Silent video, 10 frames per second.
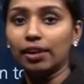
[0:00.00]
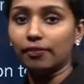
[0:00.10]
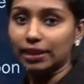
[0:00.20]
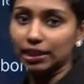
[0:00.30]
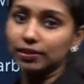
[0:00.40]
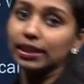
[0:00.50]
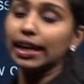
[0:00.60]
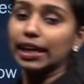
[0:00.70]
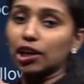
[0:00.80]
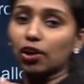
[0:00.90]
Whenever
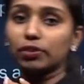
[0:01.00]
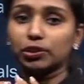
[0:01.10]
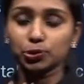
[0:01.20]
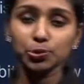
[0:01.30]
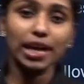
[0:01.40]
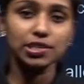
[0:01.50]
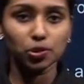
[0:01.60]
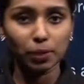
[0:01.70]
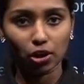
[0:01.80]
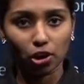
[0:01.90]
any of the two
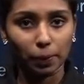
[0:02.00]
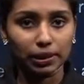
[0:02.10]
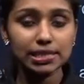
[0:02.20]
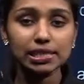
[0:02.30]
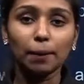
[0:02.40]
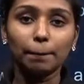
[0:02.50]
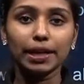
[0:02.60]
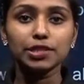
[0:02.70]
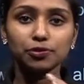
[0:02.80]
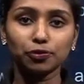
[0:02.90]
atomic orbitals
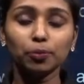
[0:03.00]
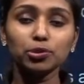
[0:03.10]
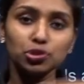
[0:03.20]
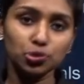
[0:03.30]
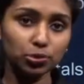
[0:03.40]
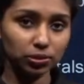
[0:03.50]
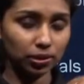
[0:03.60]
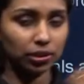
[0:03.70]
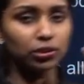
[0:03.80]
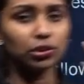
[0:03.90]
combine to form two
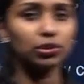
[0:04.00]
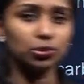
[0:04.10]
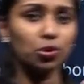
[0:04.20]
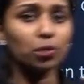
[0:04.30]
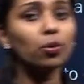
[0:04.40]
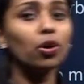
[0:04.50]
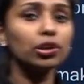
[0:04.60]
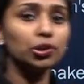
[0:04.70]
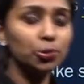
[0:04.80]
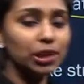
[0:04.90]
or more
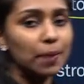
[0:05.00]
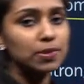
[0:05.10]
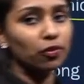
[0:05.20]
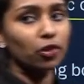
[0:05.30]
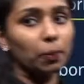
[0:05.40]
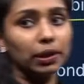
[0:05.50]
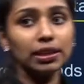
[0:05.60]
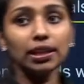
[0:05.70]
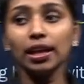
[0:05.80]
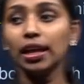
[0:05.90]
new types of orbital,
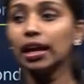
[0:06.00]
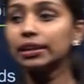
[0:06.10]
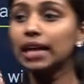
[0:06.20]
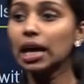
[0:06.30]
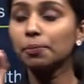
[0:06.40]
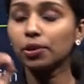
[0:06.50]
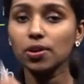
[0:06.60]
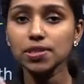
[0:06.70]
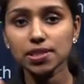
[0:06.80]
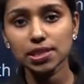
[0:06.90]
that
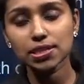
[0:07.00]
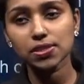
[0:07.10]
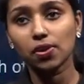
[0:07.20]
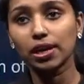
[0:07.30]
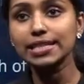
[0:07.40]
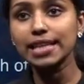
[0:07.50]
process is known as